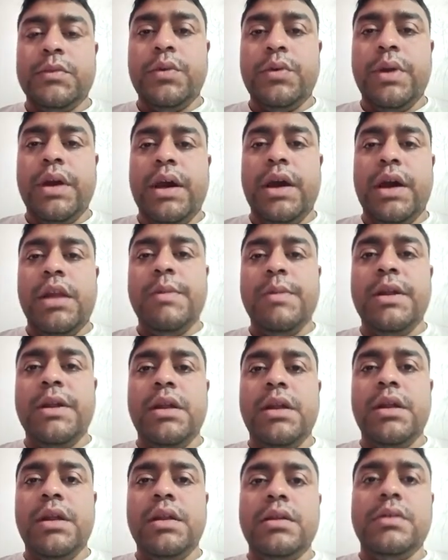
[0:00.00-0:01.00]
Today I'll
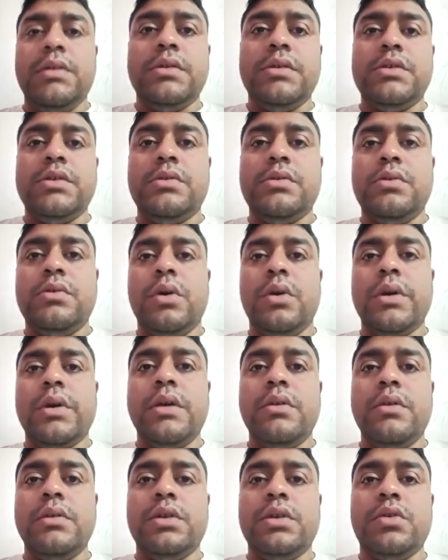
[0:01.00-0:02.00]
be
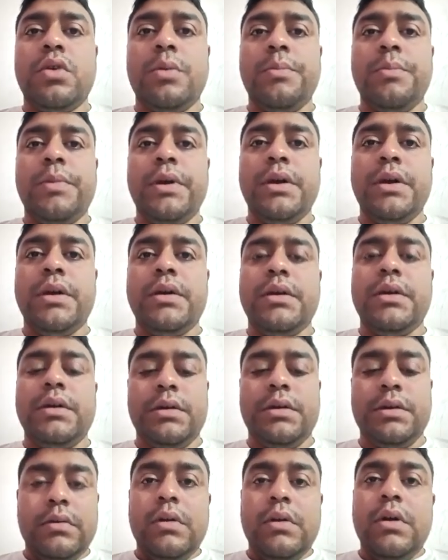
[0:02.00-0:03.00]
talking on the topic
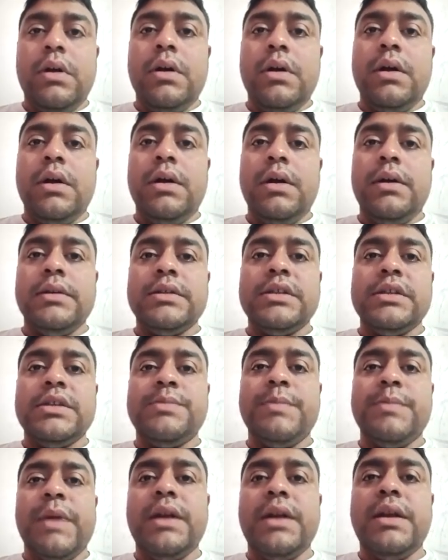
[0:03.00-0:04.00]

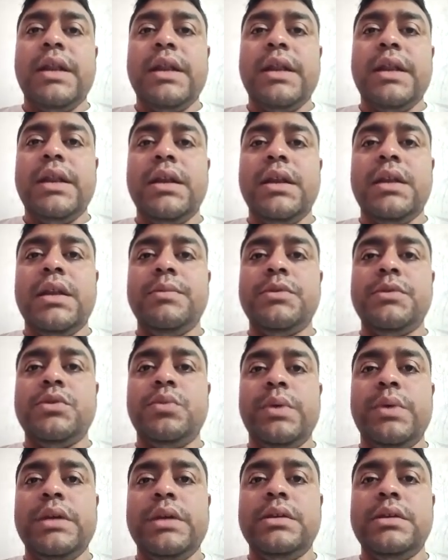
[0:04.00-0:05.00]
smart eating tips
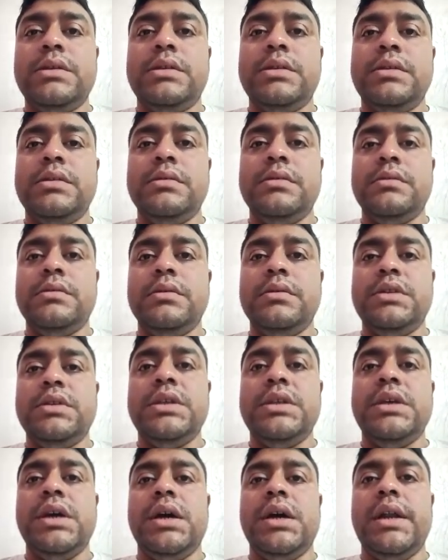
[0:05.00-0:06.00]
to ease
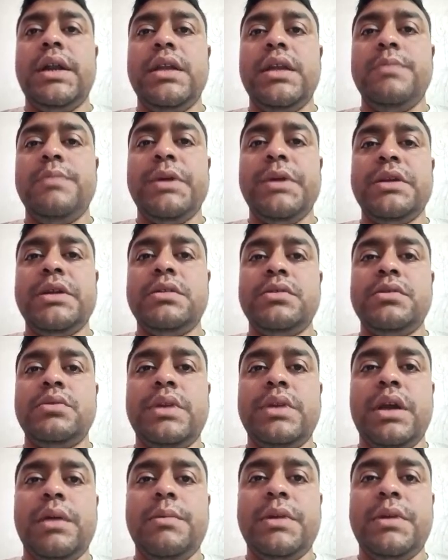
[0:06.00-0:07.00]
GERD in patients
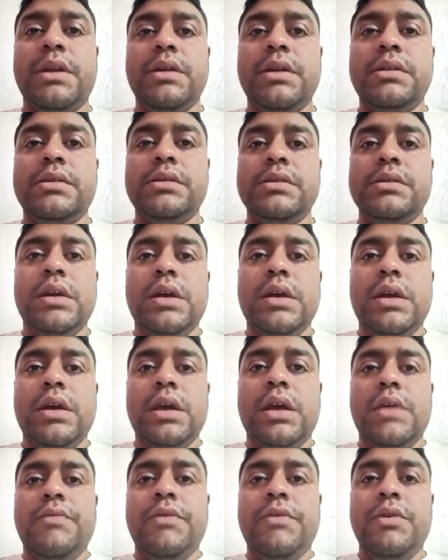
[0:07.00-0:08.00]
with diabetes.
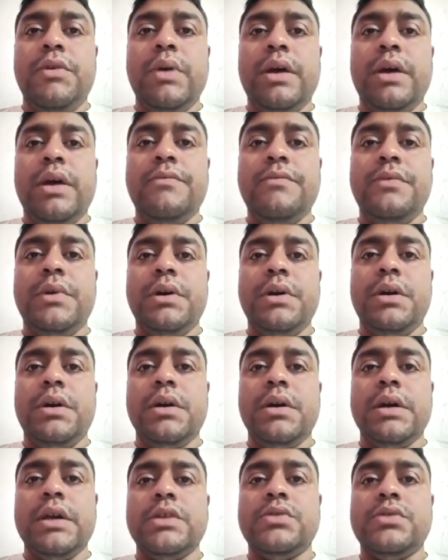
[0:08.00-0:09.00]
If you have
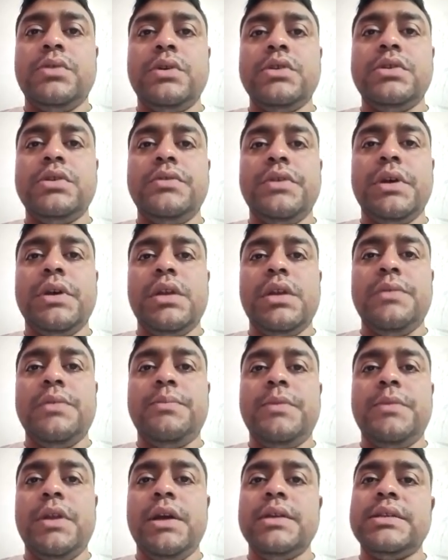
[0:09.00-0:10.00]
gastroesophageal
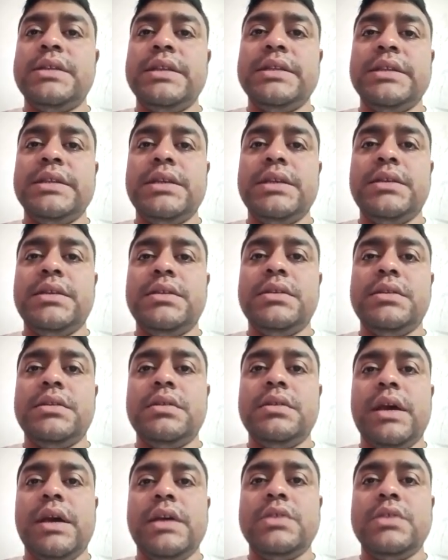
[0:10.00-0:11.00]
reflux
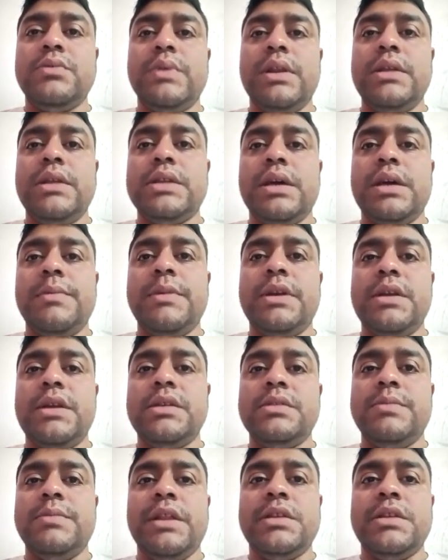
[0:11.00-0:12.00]
disease as well as
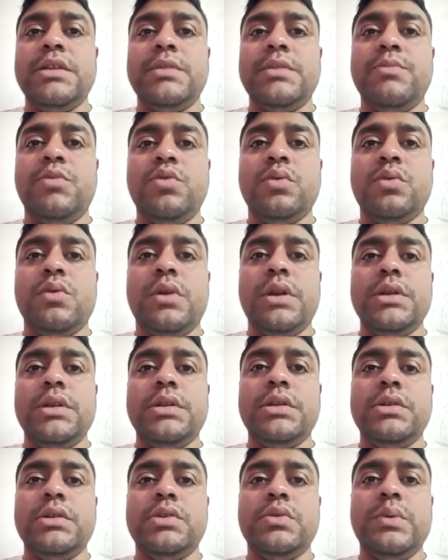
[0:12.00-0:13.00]
diabetes, managing both
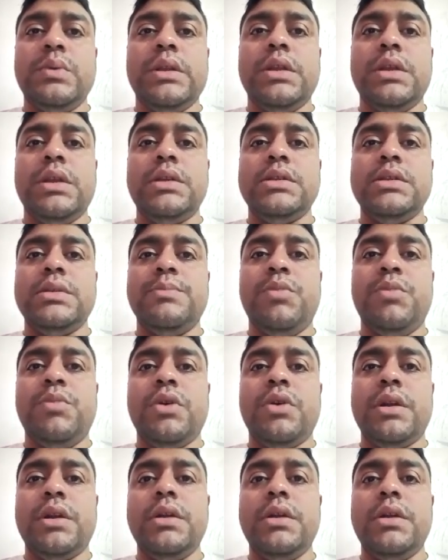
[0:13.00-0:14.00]
conditions together is
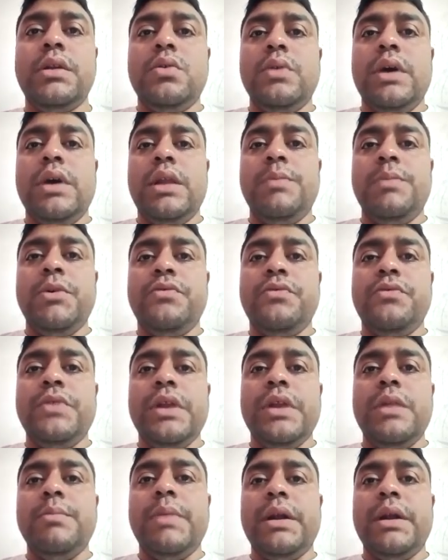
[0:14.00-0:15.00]
important to help you
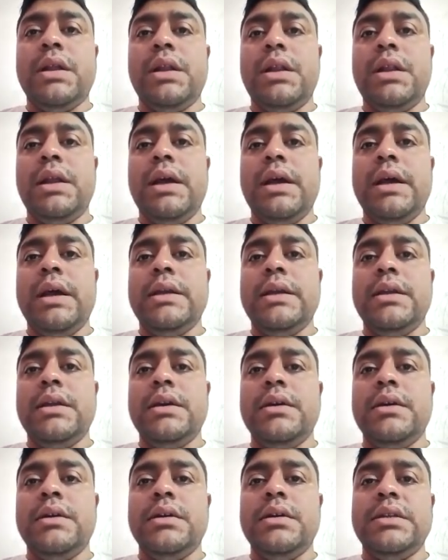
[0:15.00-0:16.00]
feel better
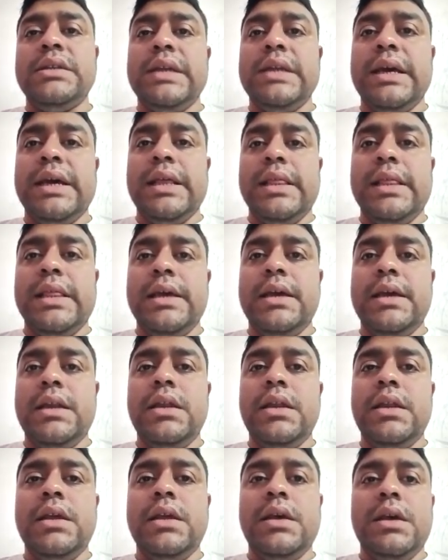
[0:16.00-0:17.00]
and stay healthier.
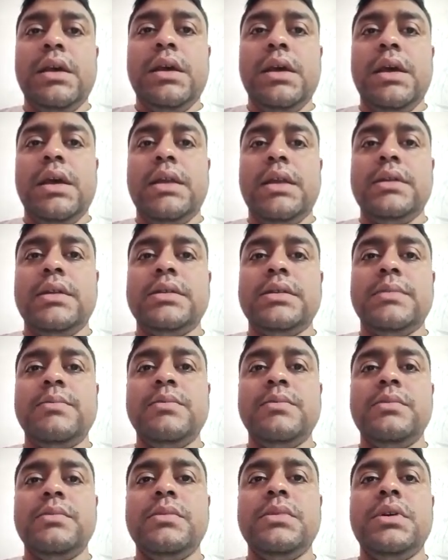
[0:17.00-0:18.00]
Here are
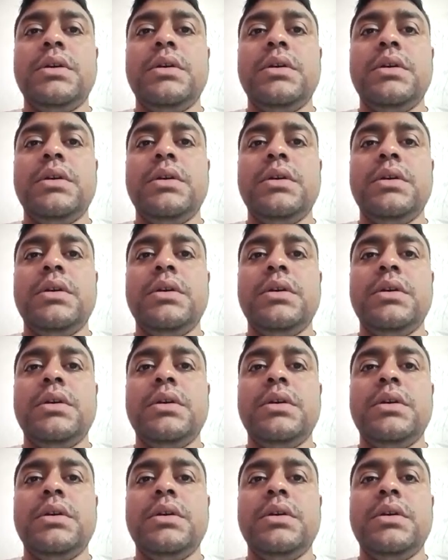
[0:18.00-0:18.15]
some